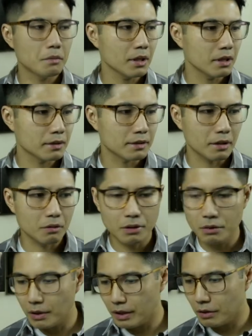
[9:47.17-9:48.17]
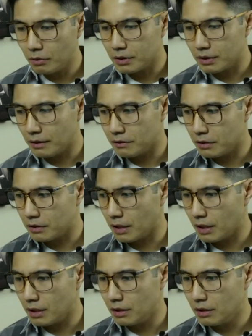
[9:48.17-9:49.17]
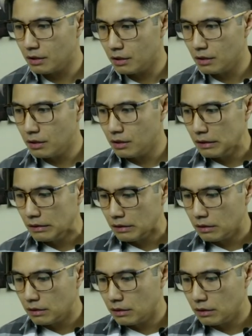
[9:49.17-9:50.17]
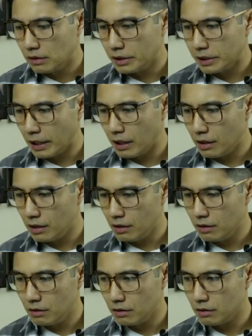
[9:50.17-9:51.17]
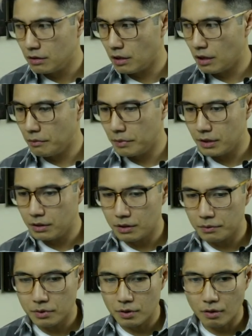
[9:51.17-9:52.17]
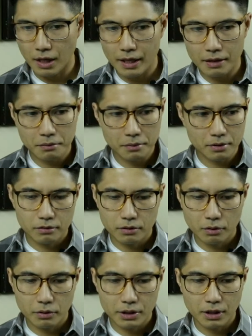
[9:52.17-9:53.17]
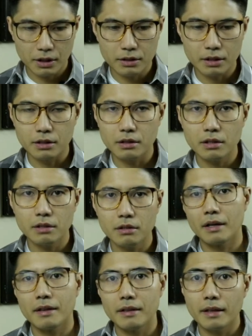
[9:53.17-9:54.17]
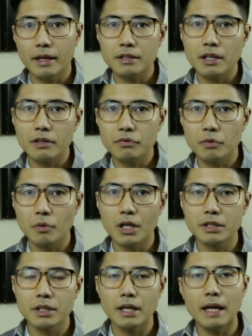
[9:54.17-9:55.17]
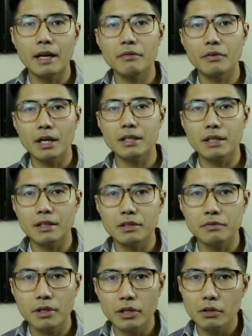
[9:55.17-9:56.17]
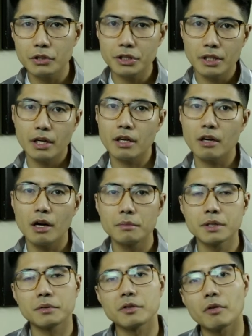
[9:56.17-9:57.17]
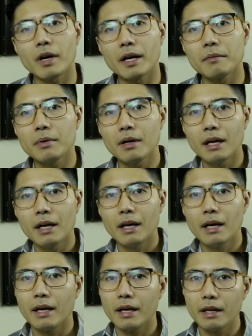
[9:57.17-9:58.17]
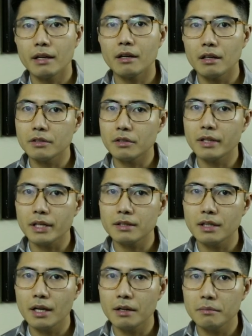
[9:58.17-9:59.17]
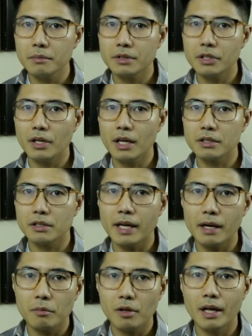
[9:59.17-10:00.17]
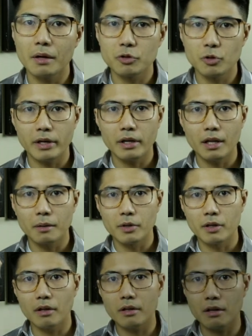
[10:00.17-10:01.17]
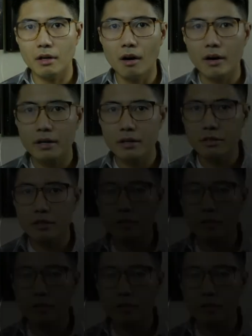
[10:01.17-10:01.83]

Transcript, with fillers: am I gonna say? What do I always have to say? Share, comment, subscribe. So redundant. Thanks guys for watching, and if you guys like this video, share, comment, subscribe, And until next time, see you guys in Cam Collabs, where I collab with other artists